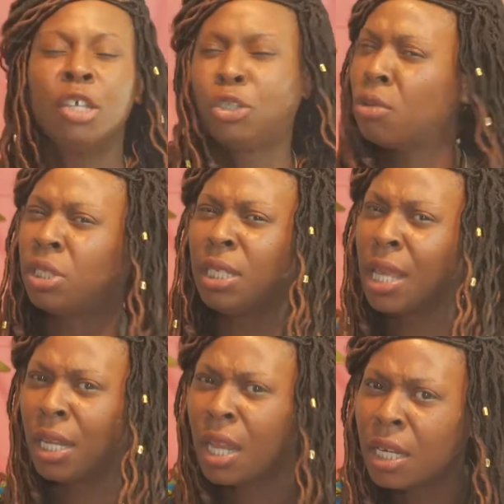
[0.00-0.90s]
It's your thing
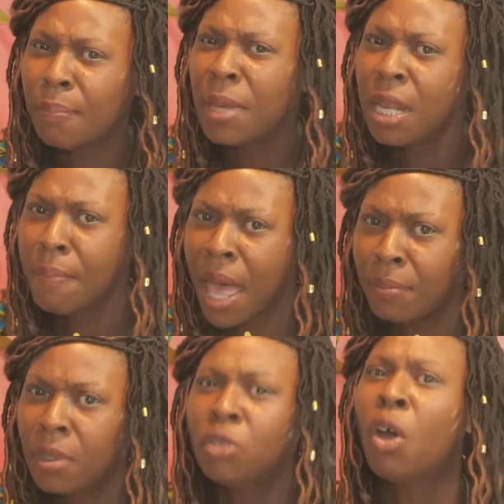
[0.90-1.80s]
and then the mini
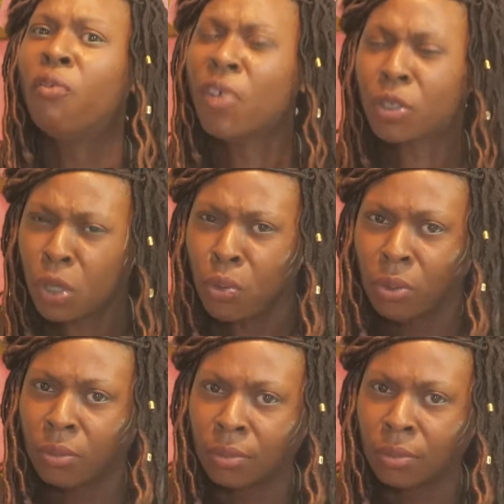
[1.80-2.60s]
man, so fuck you!